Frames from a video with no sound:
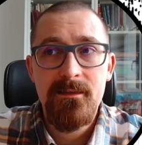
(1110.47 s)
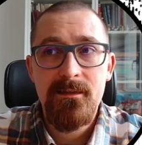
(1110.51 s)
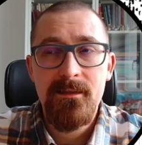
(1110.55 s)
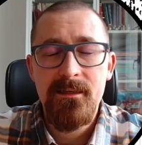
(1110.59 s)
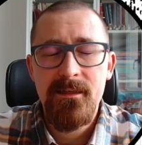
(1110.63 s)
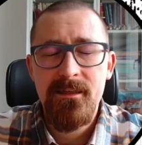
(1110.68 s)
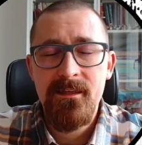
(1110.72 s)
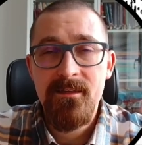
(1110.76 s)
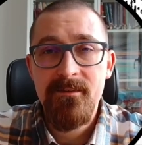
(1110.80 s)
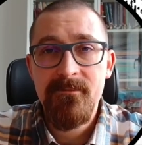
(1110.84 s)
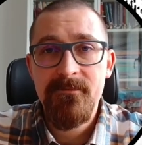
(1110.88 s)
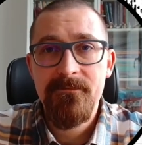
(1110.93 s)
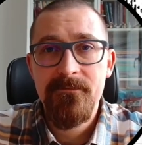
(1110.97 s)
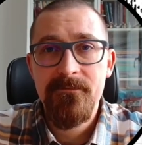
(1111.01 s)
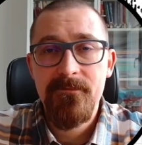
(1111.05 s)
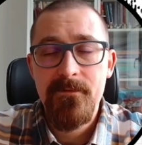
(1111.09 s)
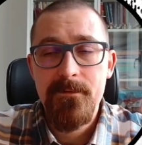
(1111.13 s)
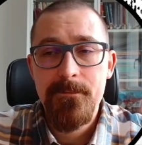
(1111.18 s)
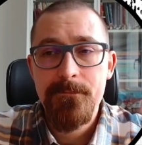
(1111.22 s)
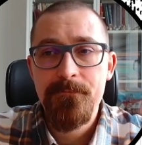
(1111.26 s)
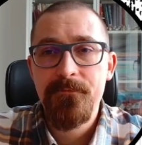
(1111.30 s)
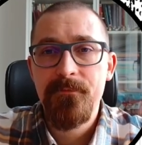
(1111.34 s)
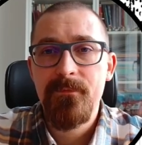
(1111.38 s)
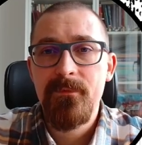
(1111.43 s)
if
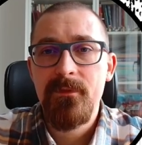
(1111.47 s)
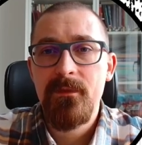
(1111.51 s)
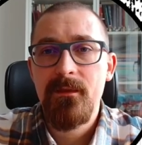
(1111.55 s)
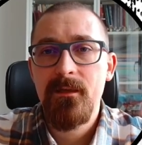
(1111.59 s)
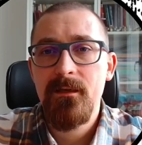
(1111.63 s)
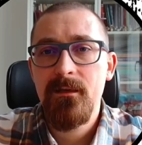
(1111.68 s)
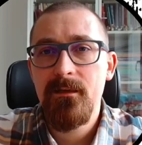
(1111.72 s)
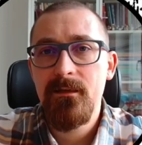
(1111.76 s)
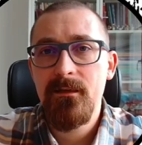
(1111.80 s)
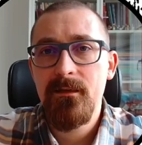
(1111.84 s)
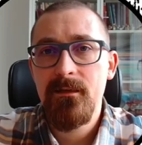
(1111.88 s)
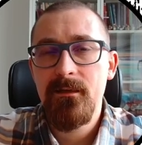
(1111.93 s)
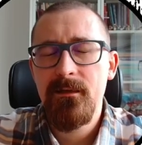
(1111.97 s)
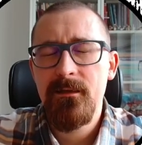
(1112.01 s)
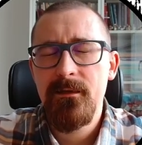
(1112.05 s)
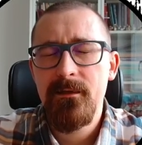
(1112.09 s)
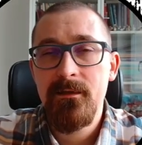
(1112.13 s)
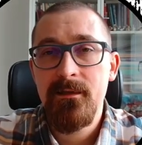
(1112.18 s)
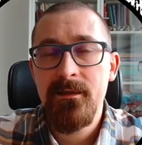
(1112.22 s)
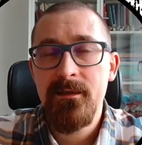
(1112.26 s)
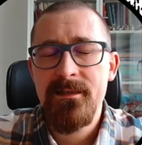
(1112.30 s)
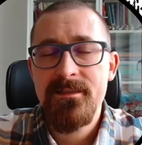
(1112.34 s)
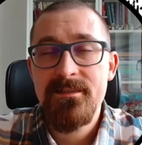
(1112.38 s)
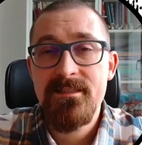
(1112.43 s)

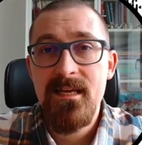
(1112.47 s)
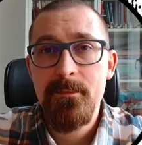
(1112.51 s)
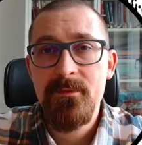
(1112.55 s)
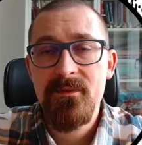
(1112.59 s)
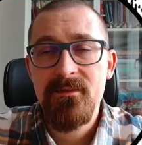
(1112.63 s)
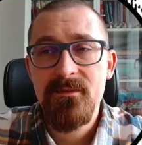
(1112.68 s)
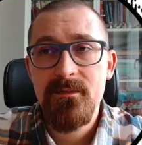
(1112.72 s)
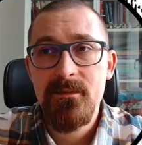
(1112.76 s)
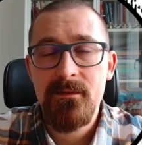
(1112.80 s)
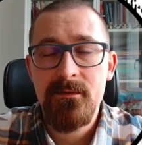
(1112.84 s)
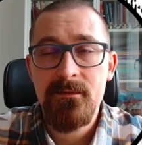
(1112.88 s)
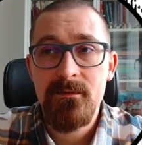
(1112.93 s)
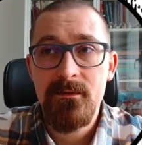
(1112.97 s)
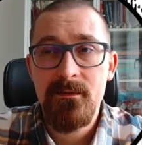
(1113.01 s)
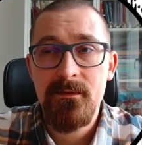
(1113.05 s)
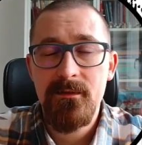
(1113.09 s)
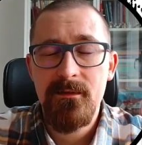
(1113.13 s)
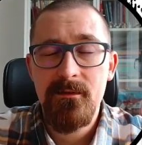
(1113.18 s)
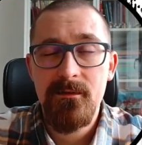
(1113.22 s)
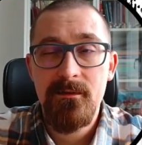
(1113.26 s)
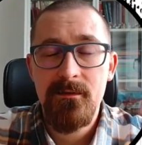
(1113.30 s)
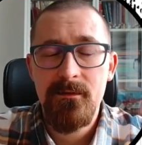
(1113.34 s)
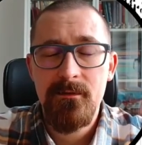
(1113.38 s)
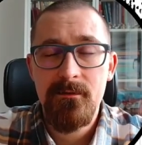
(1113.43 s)
except
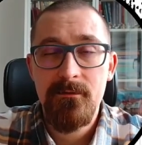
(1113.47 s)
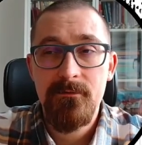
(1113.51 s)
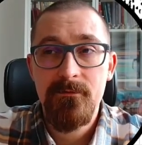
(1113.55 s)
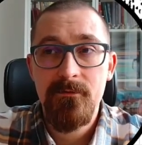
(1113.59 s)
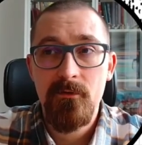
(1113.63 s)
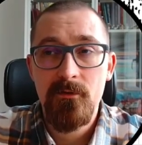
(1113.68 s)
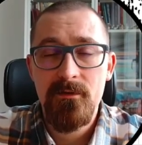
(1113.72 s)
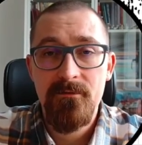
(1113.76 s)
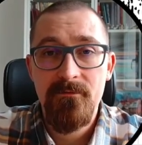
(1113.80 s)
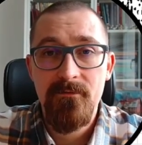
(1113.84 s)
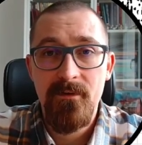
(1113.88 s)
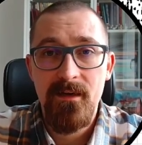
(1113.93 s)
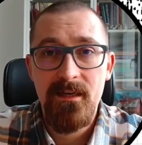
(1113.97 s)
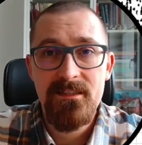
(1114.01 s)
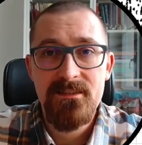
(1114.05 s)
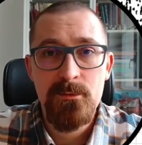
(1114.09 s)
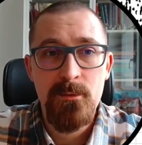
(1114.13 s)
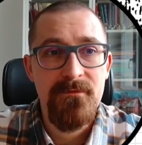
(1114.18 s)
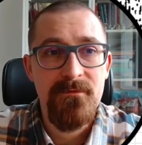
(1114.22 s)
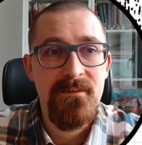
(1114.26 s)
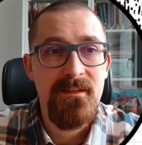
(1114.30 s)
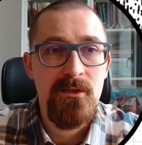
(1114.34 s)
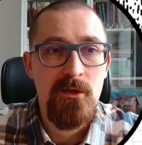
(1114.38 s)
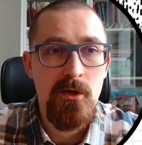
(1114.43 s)
for the files
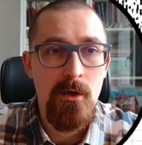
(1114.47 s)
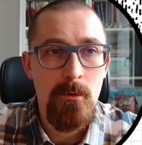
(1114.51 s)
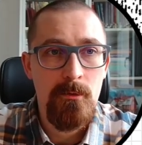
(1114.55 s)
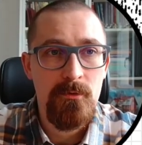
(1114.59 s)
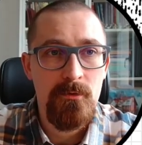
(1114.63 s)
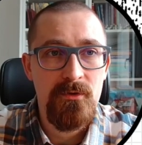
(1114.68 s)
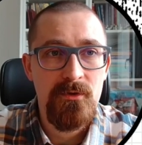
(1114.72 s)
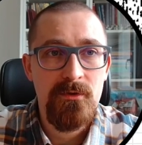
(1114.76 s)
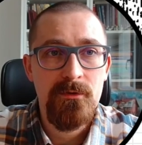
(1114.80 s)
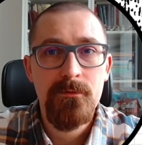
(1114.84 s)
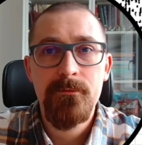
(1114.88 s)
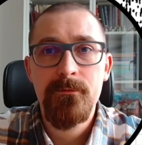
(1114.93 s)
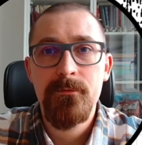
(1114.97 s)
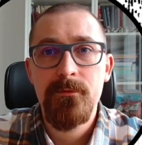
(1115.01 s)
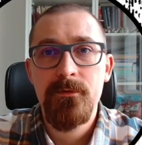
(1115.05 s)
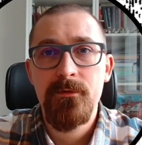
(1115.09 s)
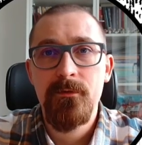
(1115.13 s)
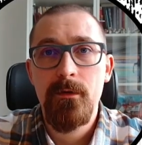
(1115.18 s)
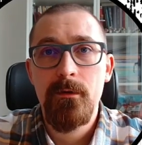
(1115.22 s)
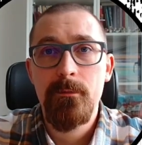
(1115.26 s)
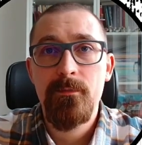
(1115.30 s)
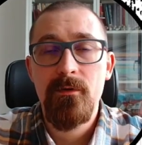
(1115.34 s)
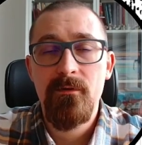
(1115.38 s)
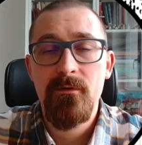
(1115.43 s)
with the code
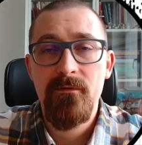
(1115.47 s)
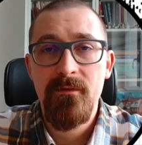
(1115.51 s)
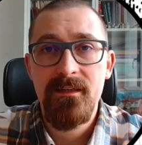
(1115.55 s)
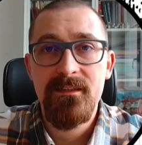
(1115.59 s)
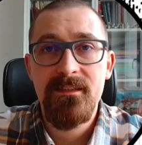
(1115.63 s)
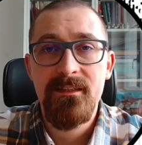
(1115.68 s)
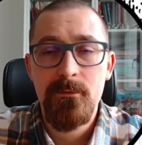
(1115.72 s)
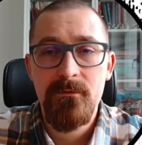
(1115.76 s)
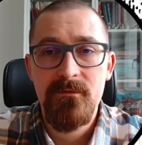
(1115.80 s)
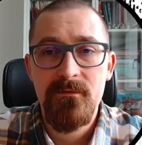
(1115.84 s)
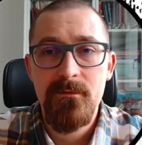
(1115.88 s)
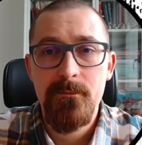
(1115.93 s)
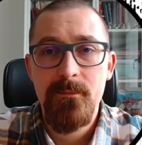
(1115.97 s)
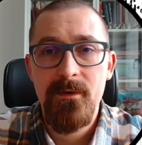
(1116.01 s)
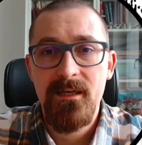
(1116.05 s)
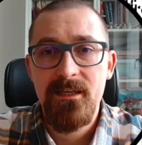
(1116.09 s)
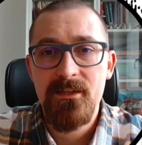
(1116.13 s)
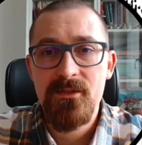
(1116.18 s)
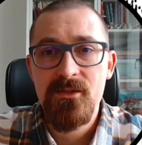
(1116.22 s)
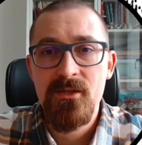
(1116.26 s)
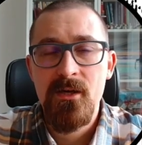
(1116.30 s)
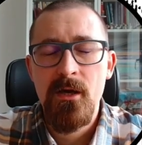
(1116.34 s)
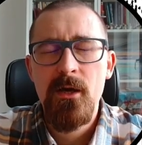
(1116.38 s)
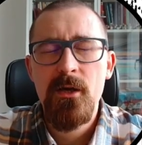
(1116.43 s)
you are providing with the
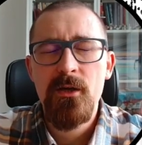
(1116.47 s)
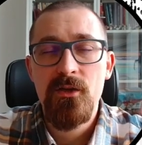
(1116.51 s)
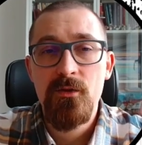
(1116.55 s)
package,